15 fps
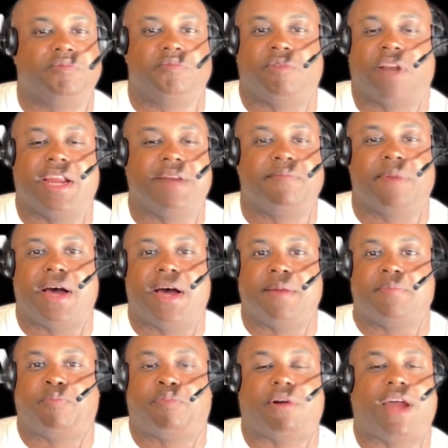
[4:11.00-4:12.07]
right? My
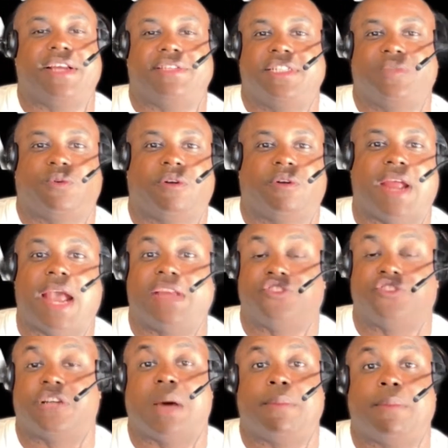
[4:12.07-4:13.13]
prices were
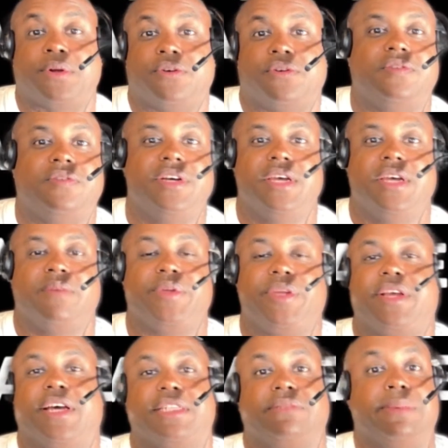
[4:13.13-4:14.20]
astronomical
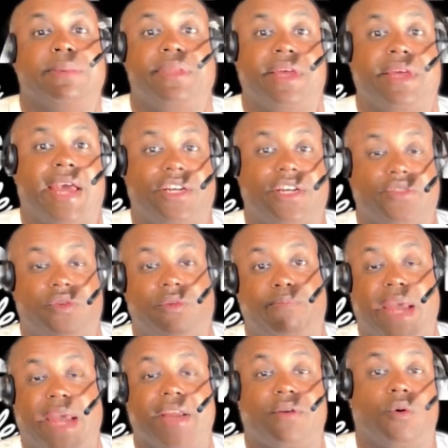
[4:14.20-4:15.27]
because maybe the actual
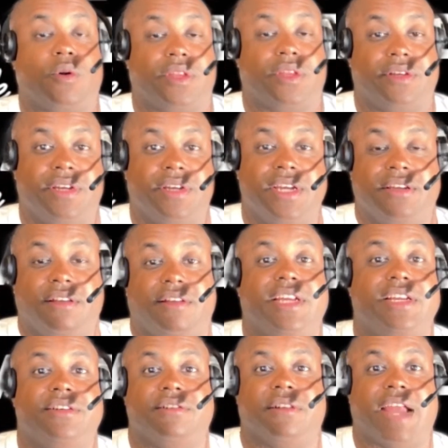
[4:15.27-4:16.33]
bank or the
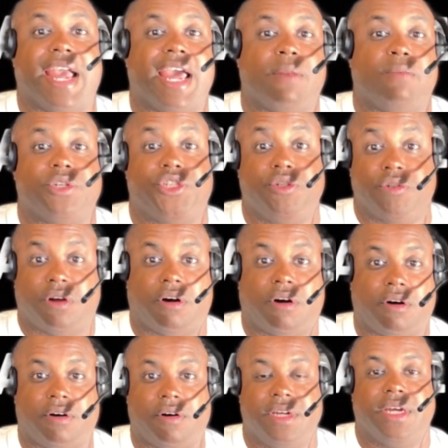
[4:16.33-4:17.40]
lender had what you
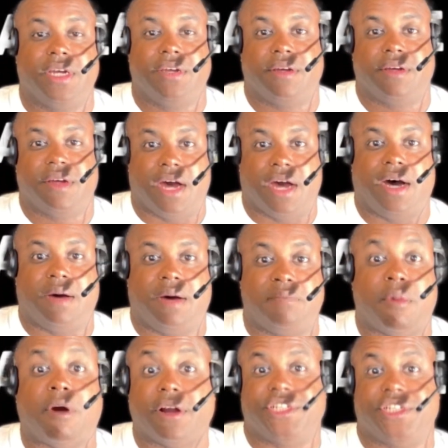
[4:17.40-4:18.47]
call
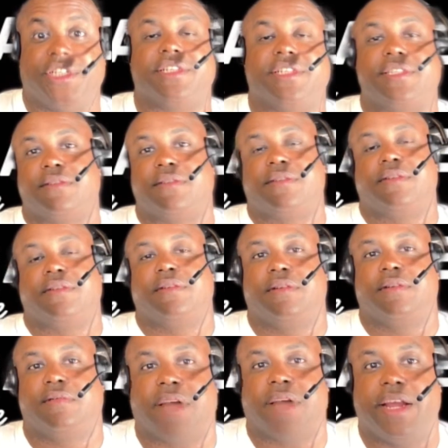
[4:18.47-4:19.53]
margins,
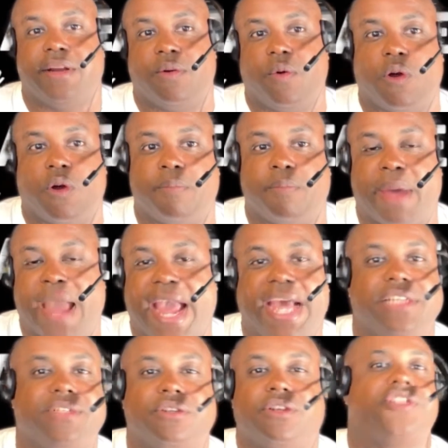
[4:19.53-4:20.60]
right? Or
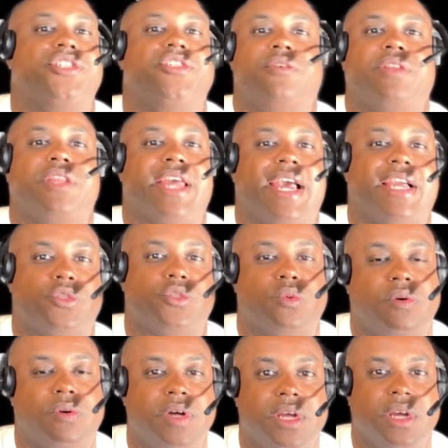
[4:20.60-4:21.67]
pads or cushion on the actual